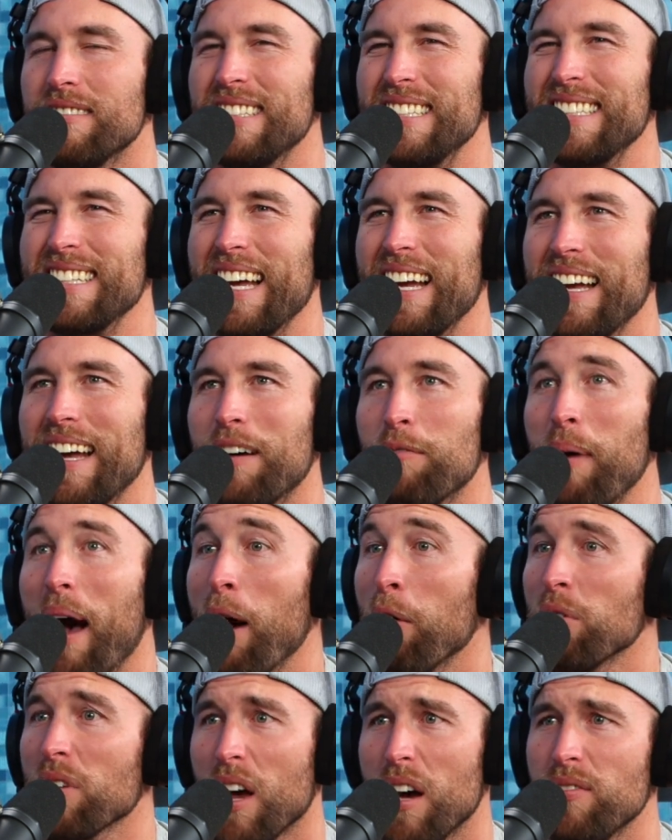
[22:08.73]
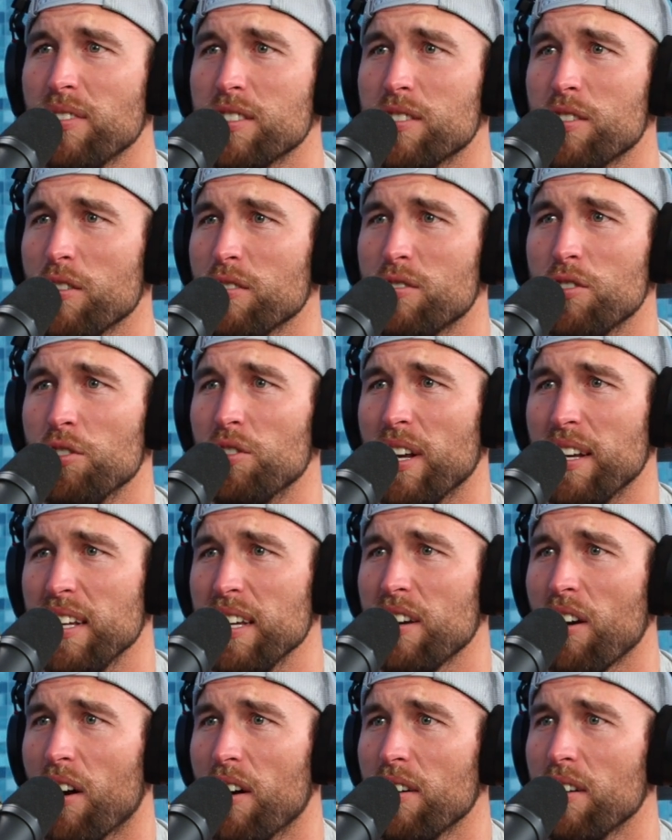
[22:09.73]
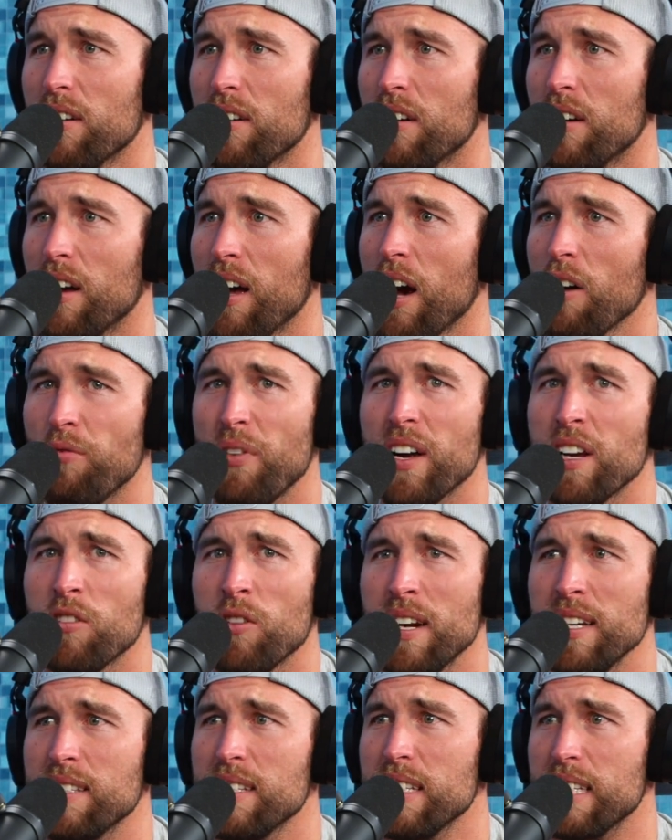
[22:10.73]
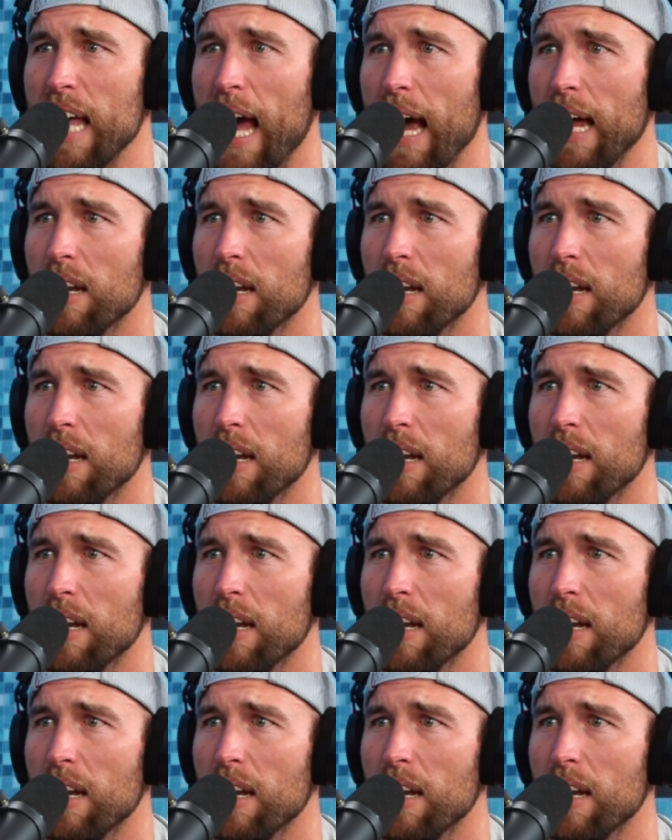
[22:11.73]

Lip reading: Is that, yeah. But I would love his student ID card. What fucking crazy is that?